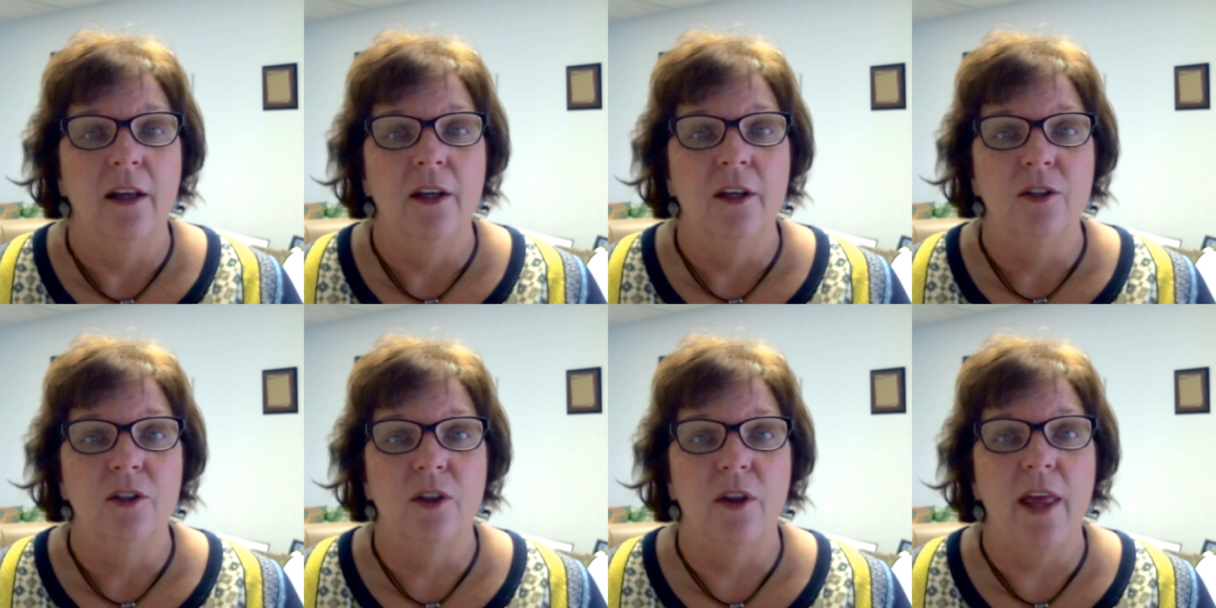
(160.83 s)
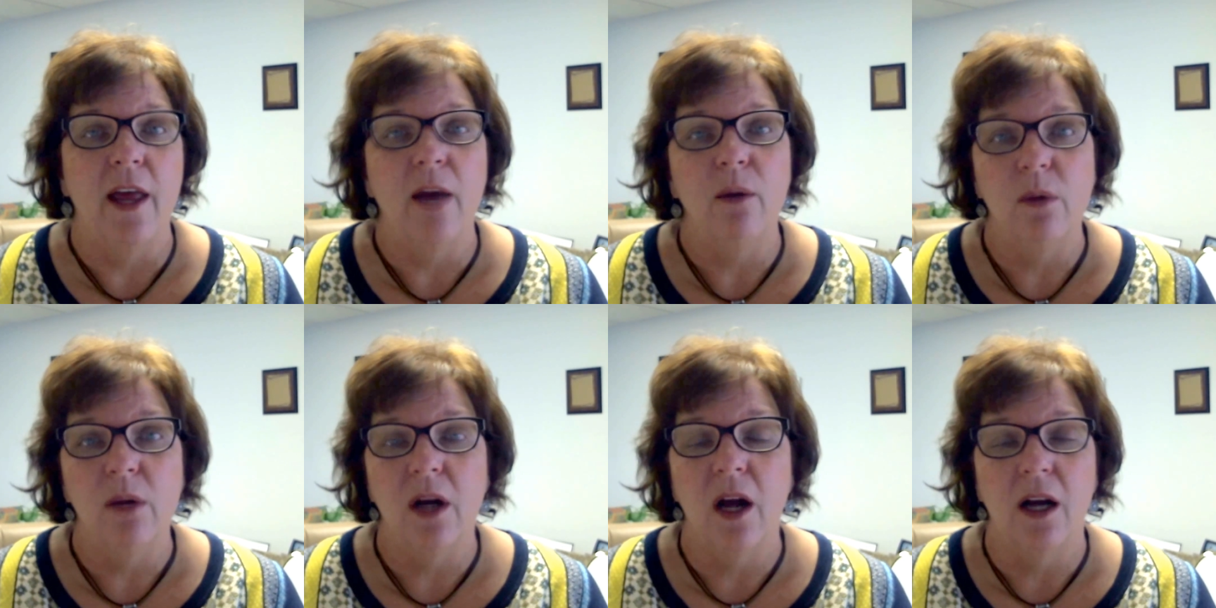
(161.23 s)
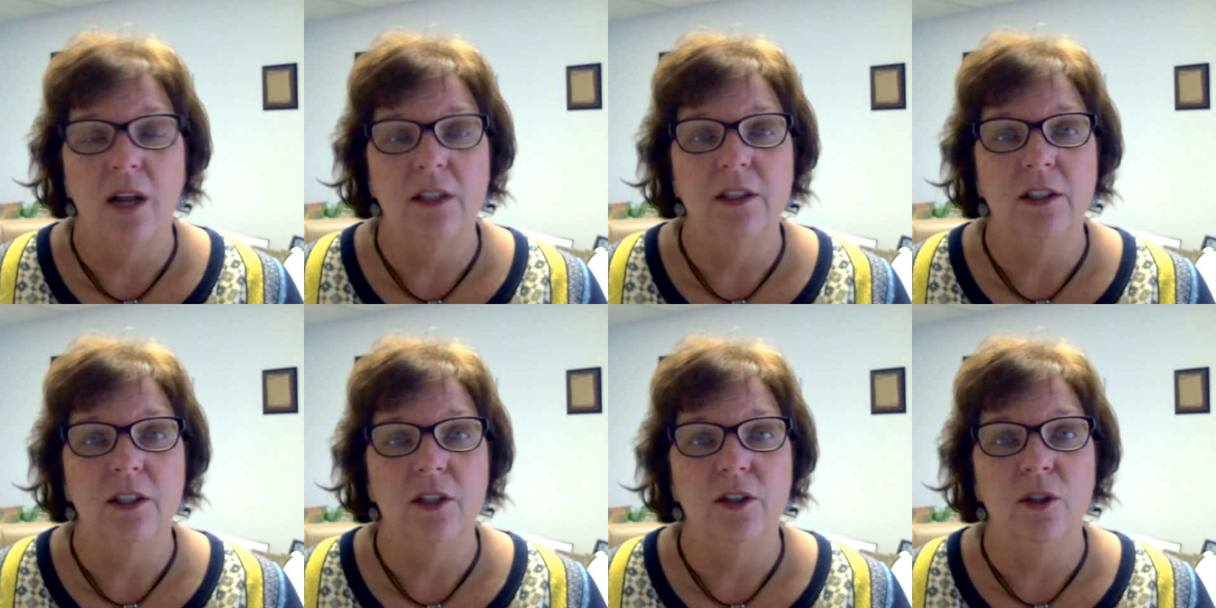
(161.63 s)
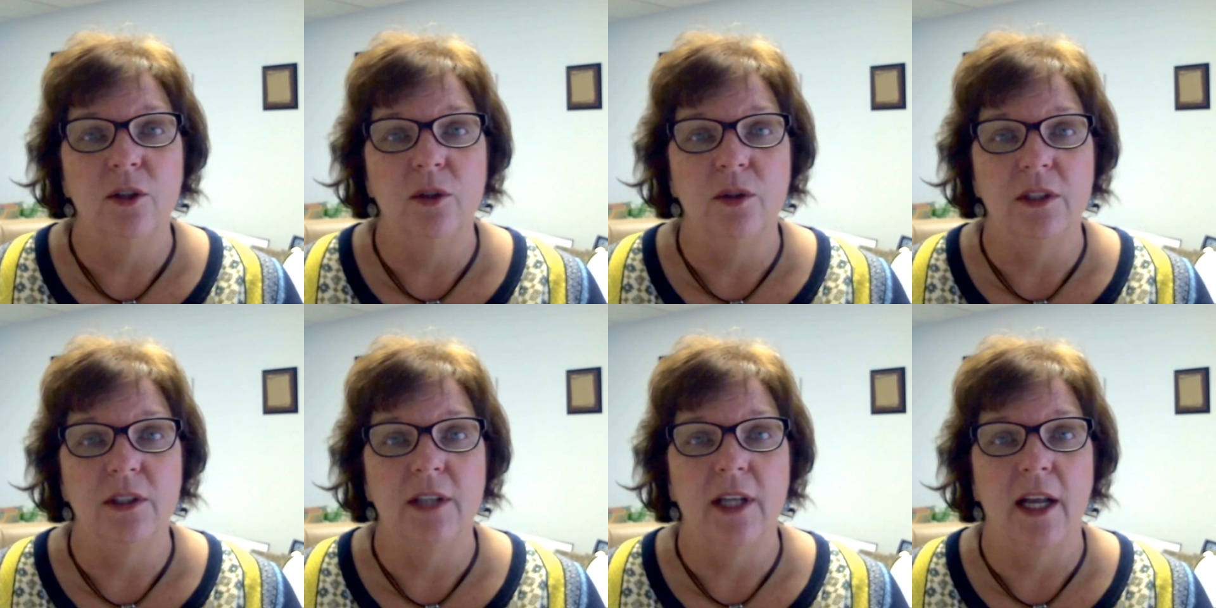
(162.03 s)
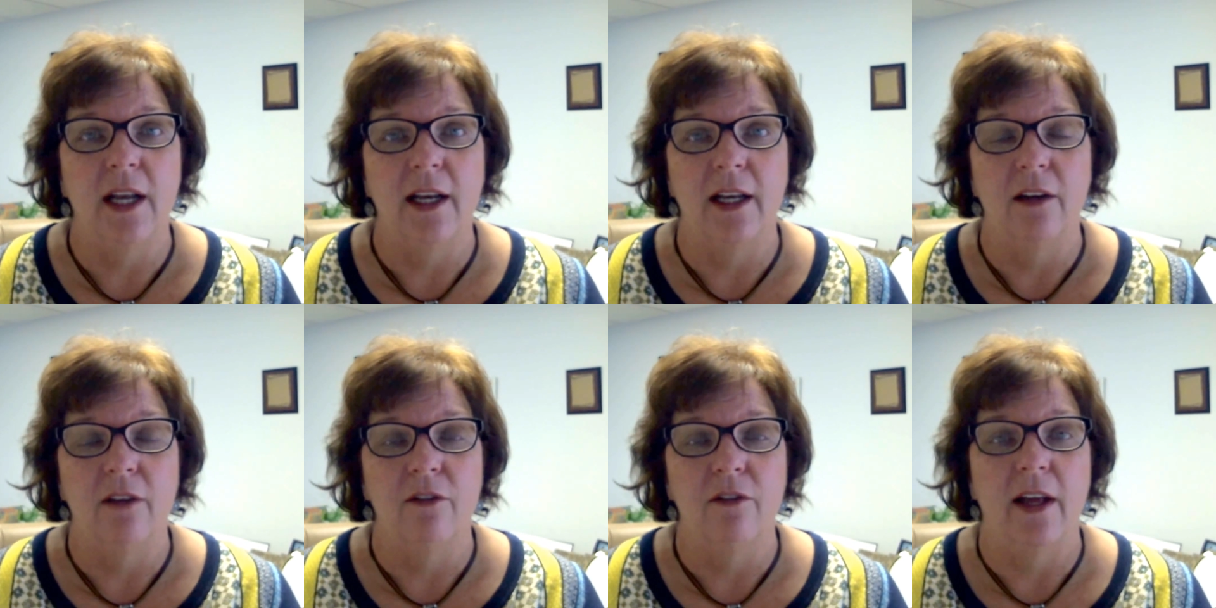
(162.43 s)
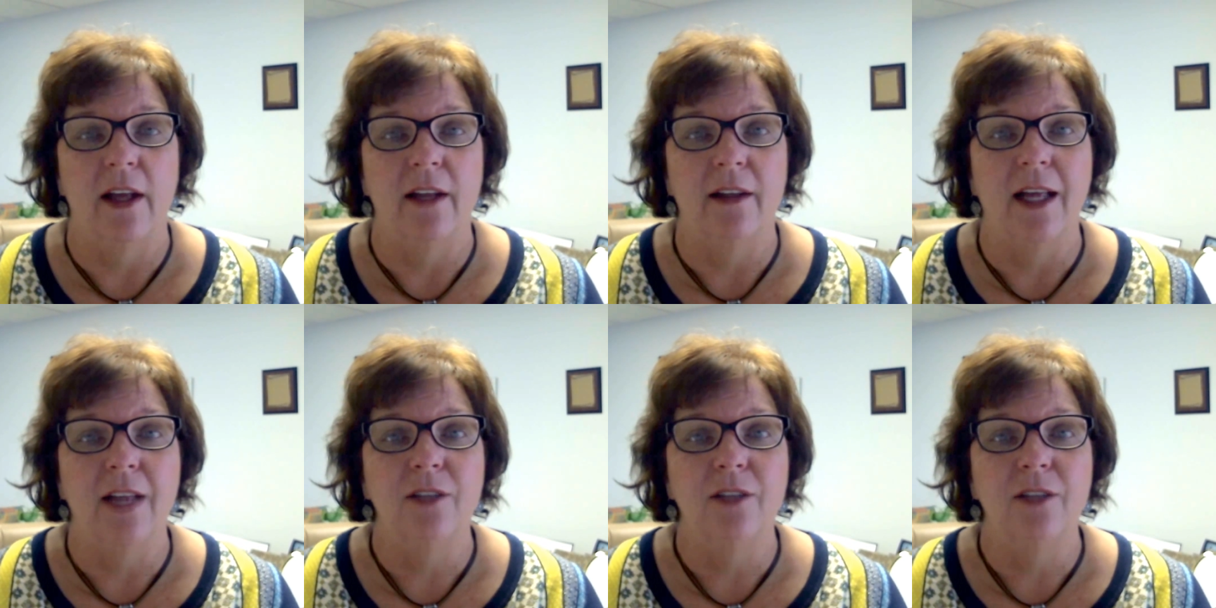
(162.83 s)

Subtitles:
So that will constitute the setting event.